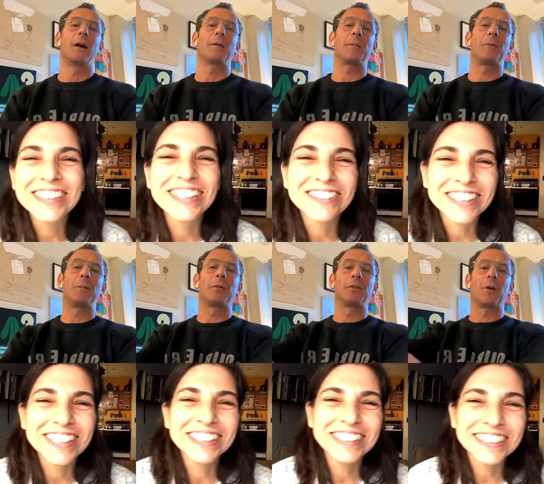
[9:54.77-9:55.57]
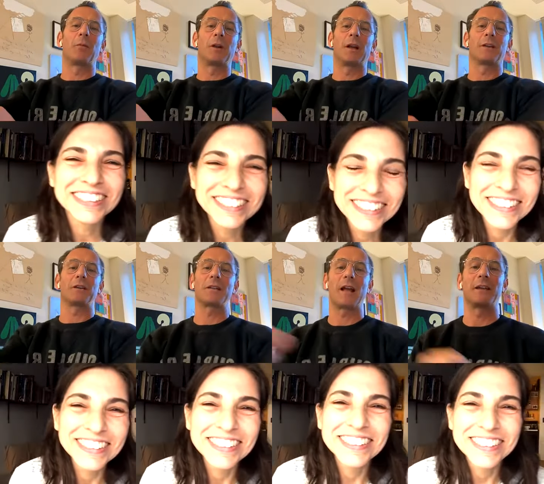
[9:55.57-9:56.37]
Speaker 1: So, yeah. People don't really
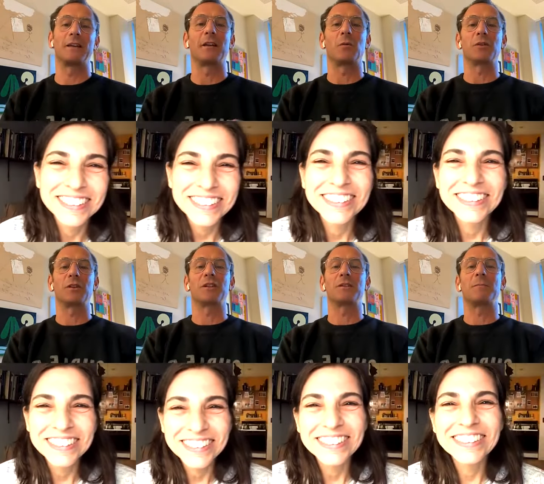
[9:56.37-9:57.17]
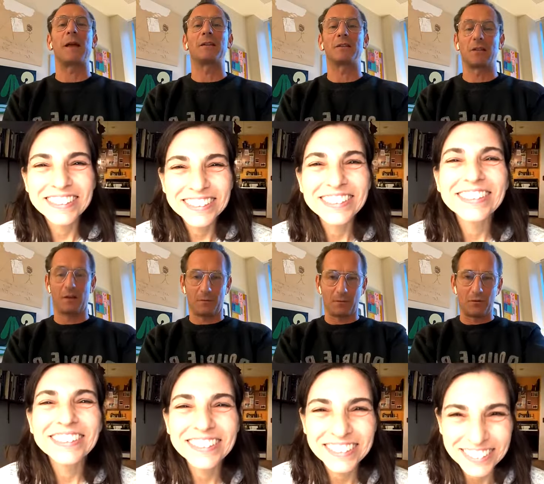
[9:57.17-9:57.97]
understand that it was
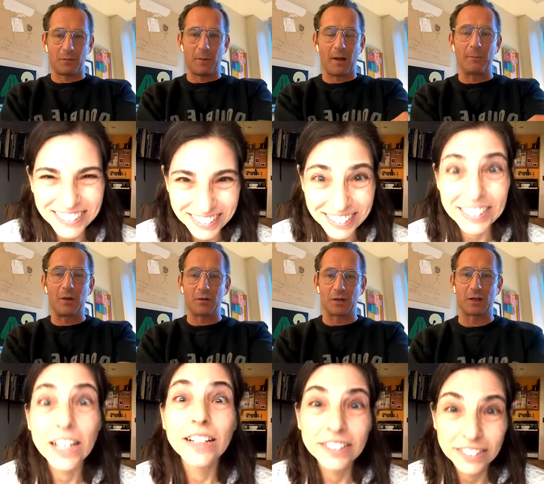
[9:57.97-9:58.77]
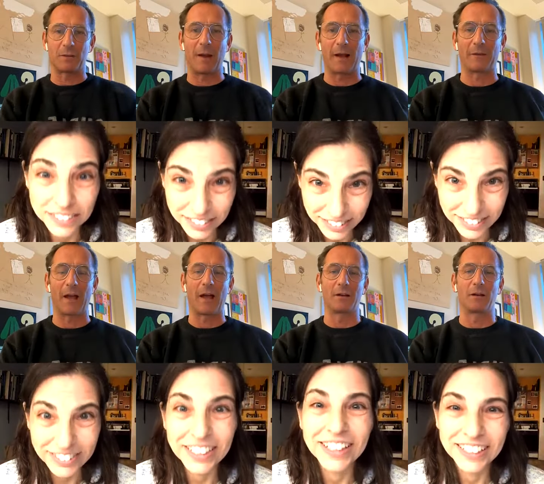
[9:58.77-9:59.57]
expensive to buy music back
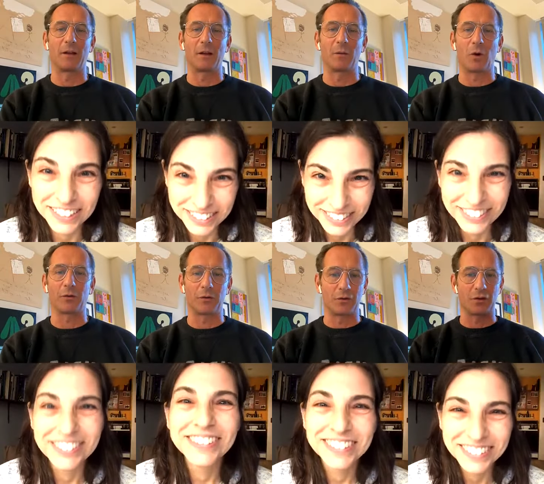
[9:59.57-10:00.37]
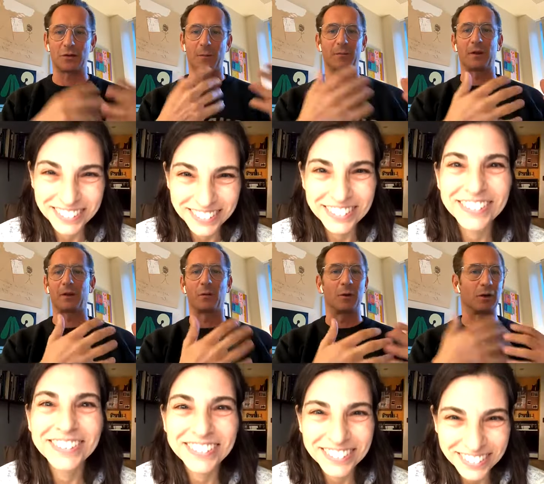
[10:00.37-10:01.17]
then, and it wasn't just something
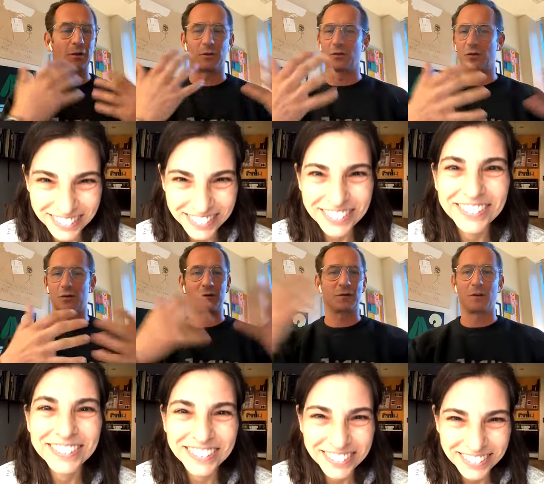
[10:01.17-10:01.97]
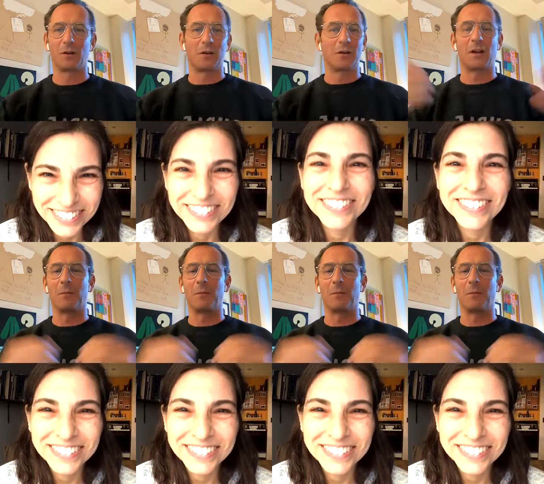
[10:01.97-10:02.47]
that we could just, you know,